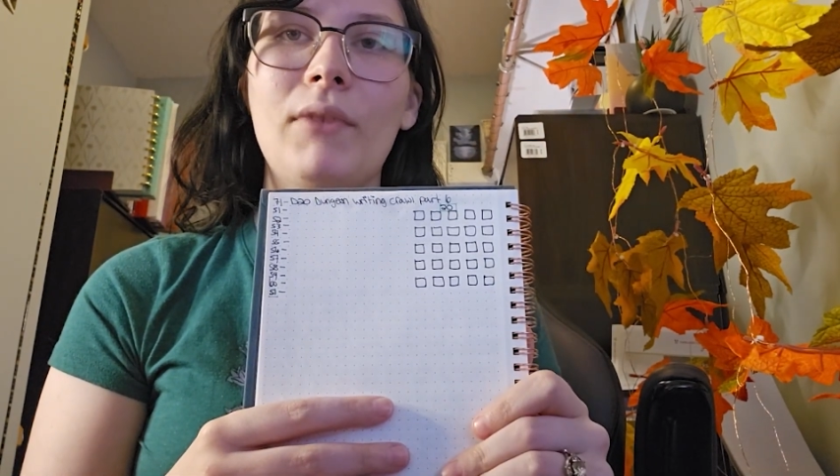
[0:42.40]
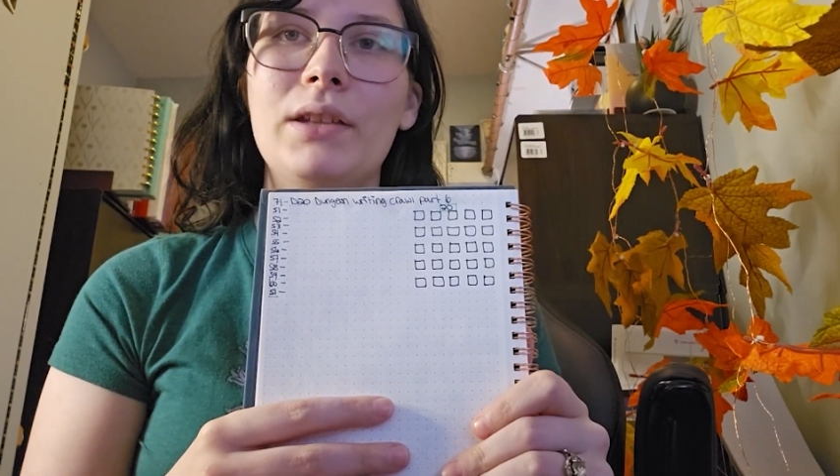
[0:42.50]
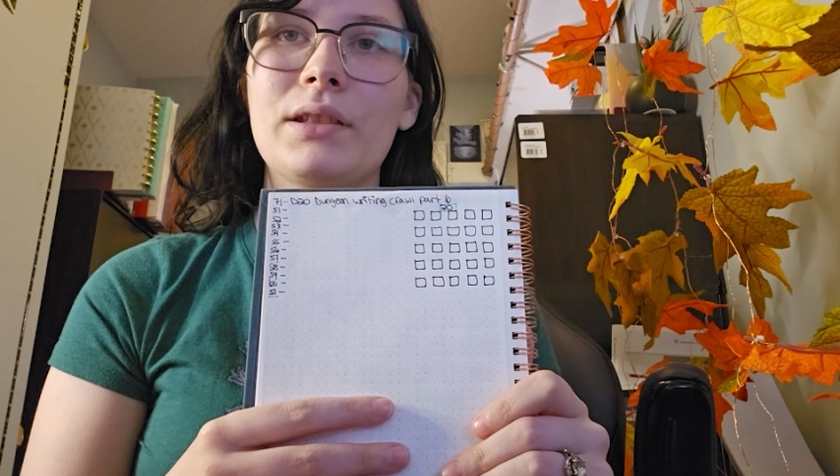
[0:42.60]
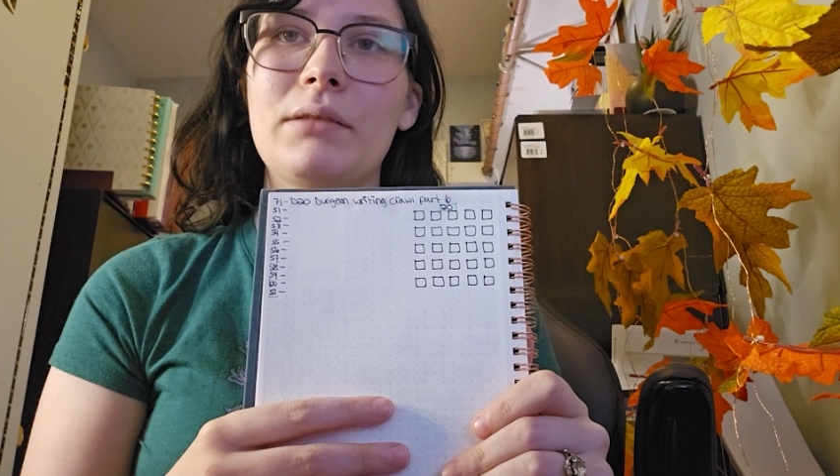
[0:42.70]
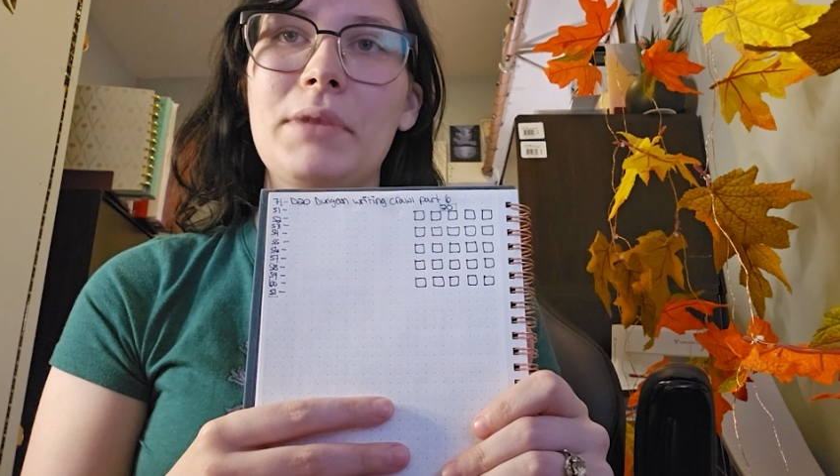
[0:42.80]

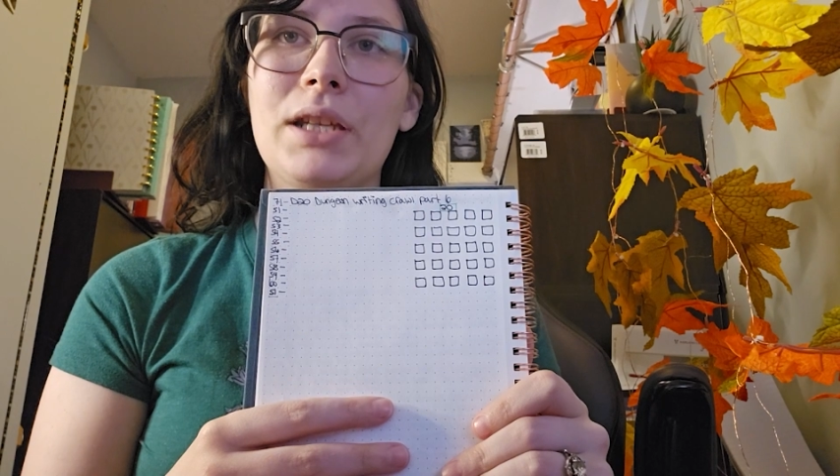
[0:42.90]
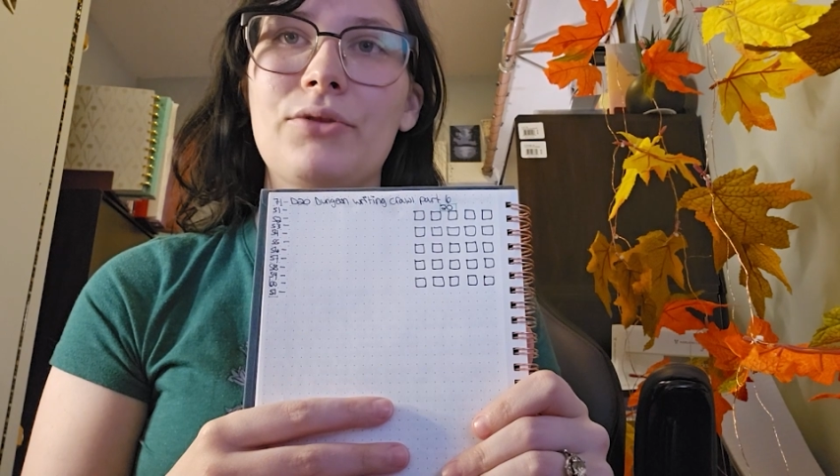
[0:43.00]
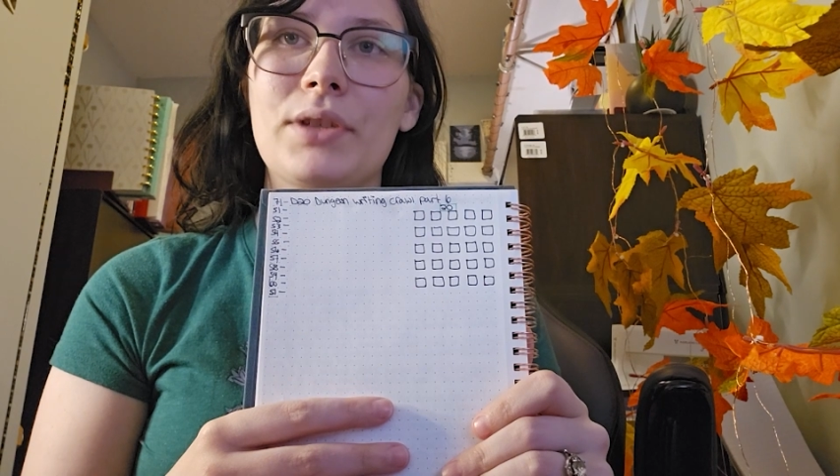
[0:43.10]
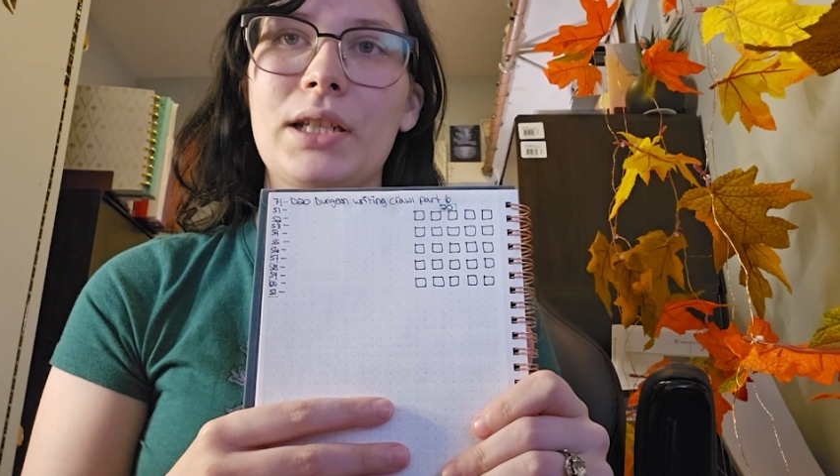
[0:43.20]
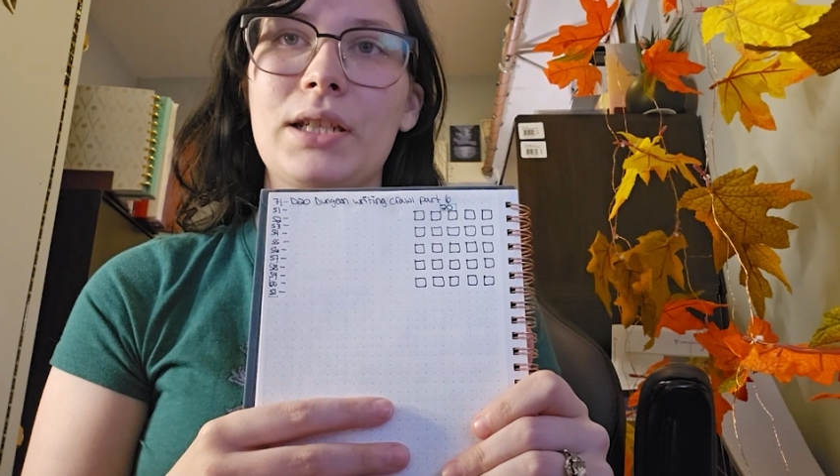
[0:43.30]
it's going to be
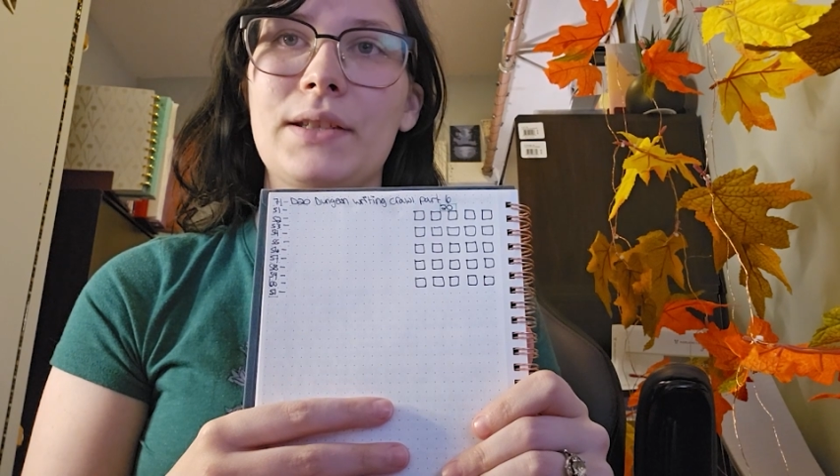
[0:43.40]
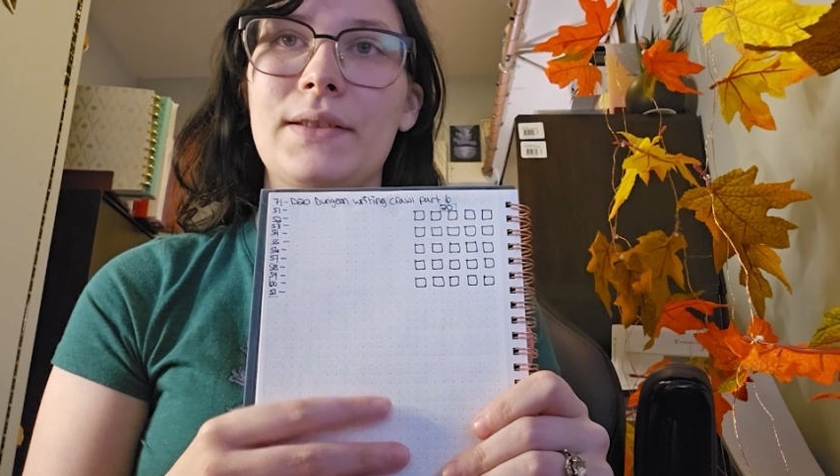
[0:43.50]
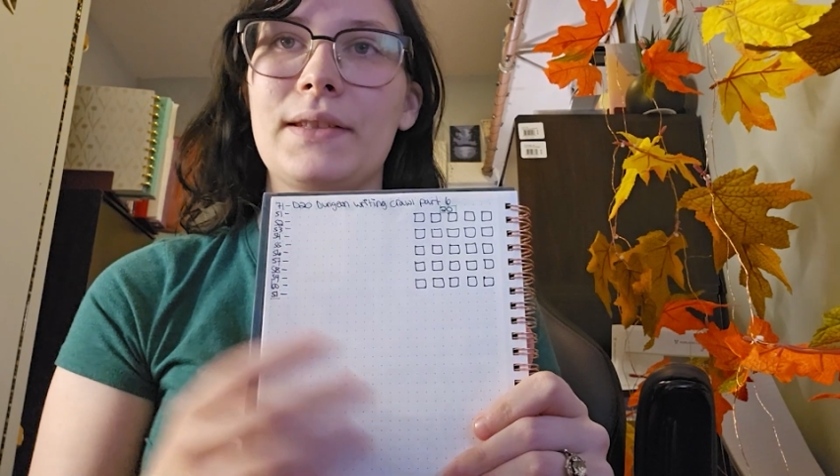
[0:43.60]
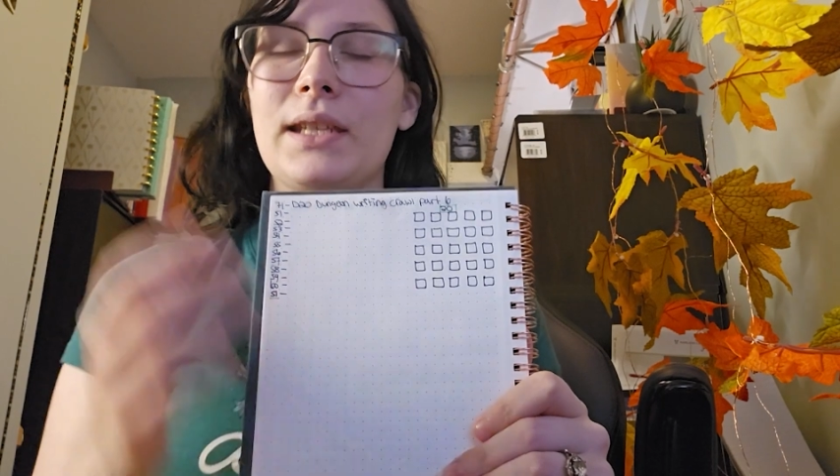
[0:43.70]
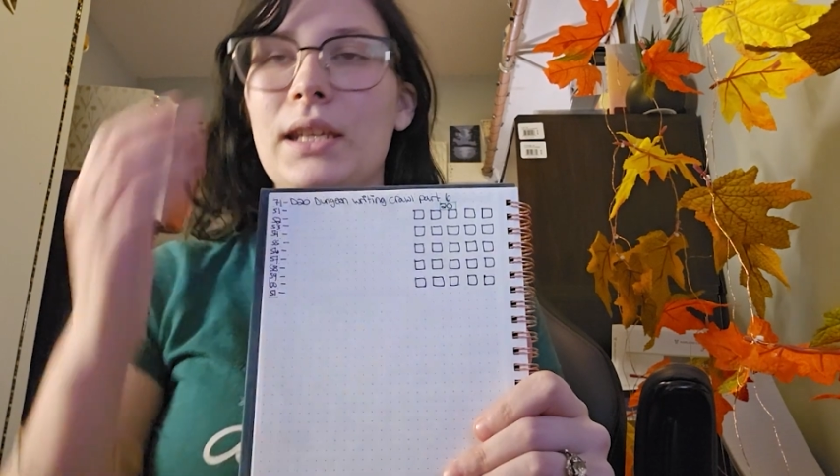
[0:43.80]
interesting to
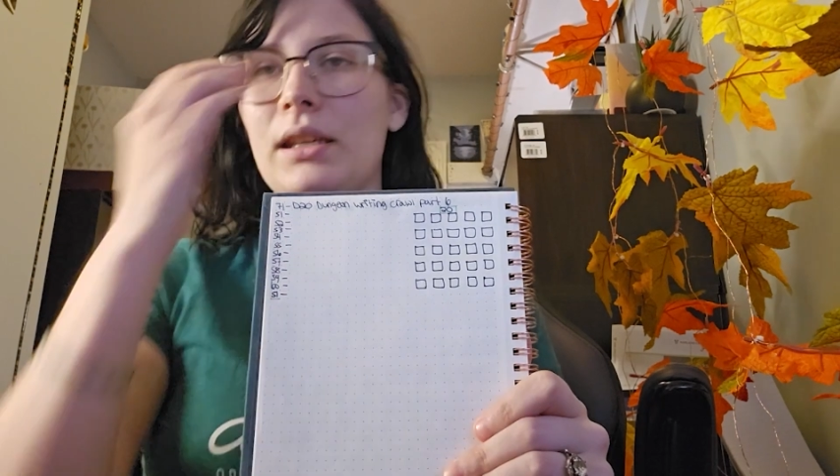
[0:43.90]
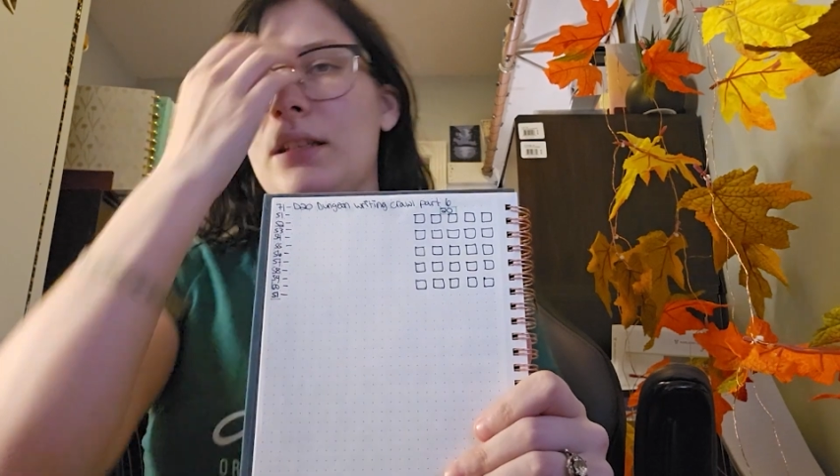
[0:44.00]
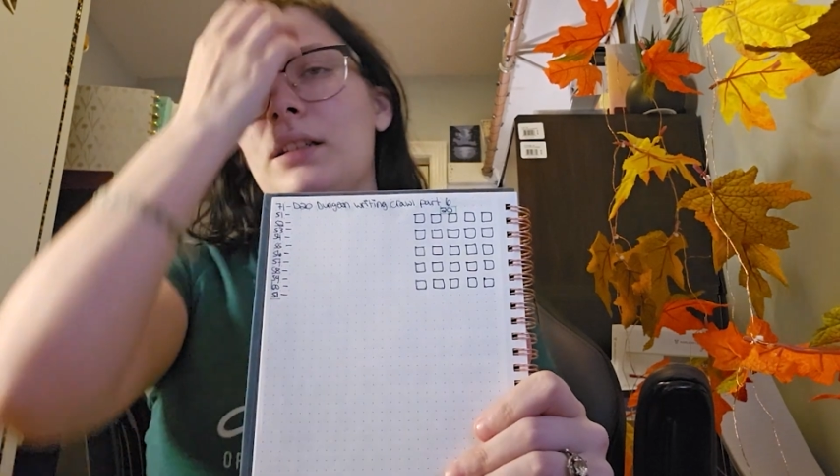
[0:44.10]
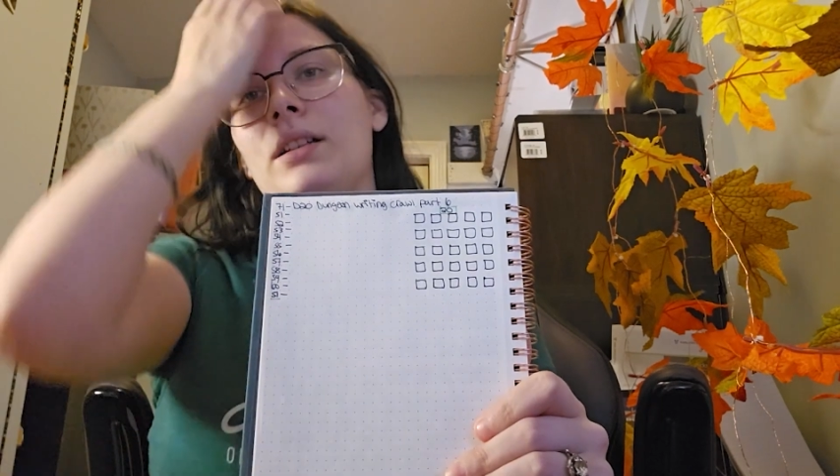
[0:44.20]
see